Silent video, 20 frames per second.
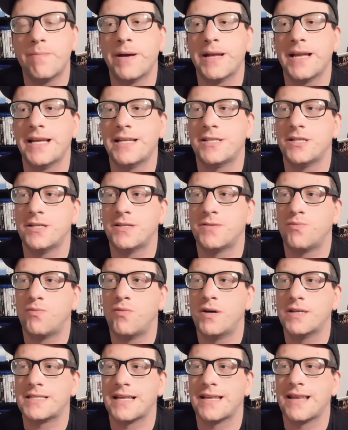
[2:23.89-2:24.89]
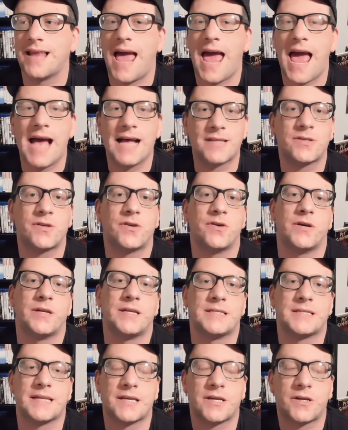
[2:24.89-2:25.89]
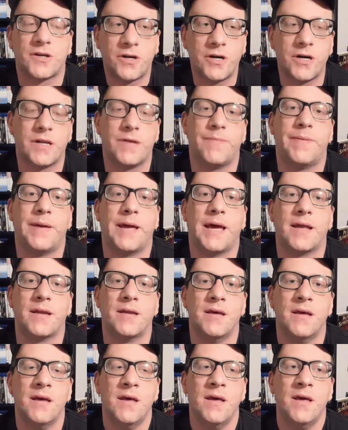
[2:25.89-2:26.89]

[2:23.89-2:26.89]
but it just wasn't as good as it could have been.